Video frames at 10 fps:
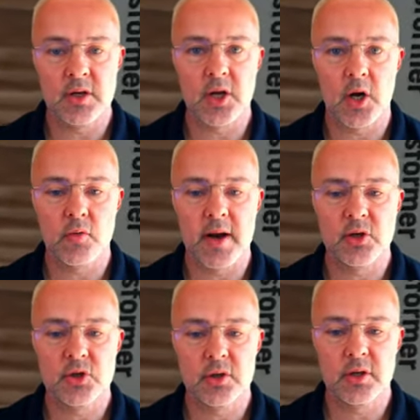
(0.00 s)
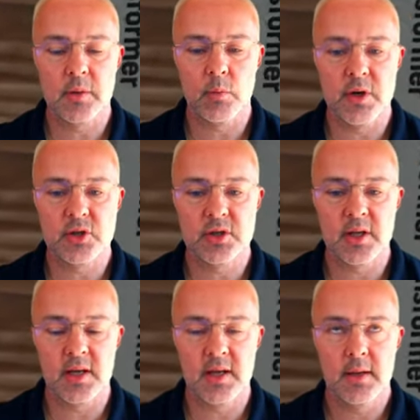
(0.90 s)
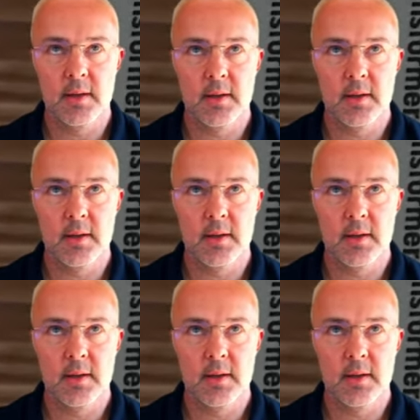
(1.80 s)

direction in which the